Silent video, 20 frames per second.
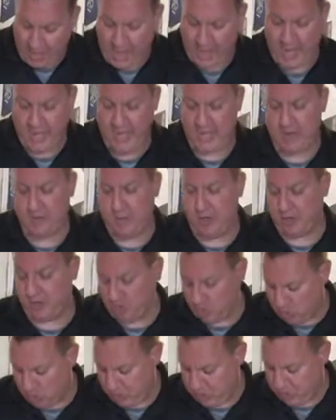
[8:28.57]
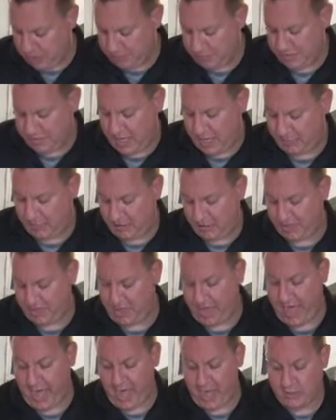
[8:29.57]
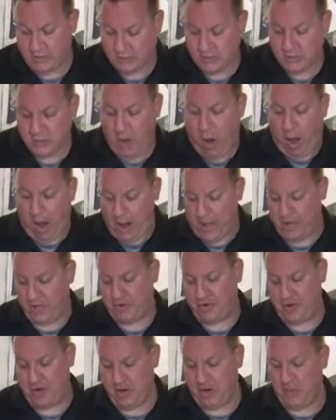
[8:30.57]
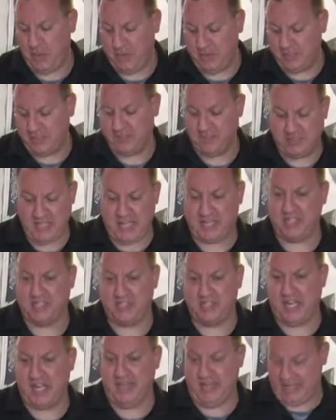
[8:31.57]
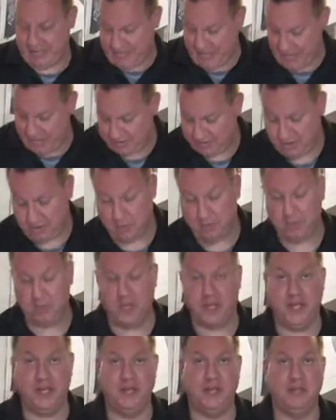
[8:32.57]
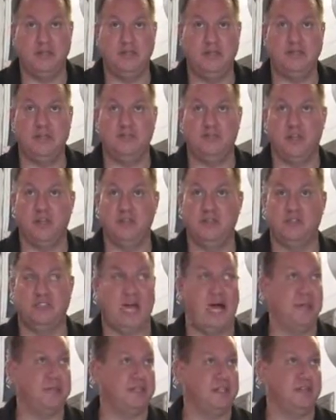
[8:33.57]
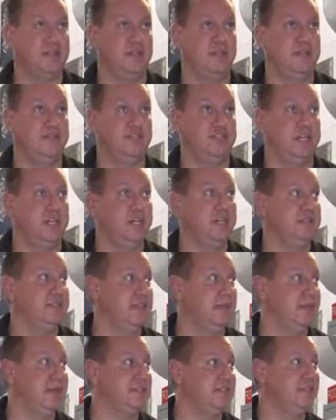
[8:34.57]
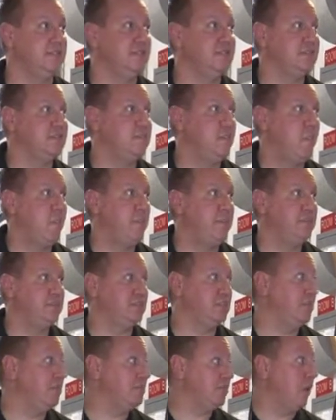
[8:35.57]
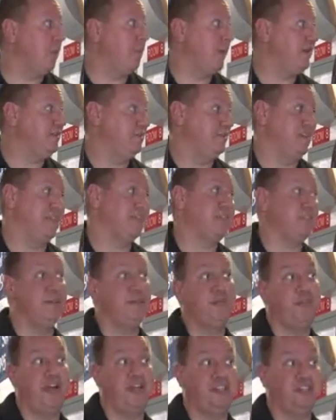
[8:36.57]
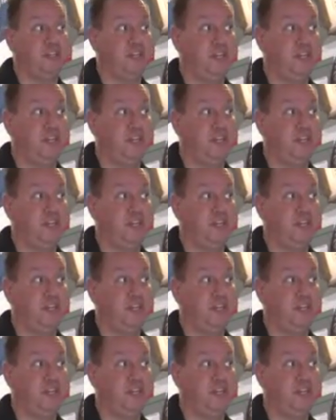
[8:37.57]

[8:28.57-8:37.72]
high into my groin or up the top of my thigh, and create a windlass and actually tighten it down until the blood flow stops at the injury. Does that make sense? So this is all basic. That's improvised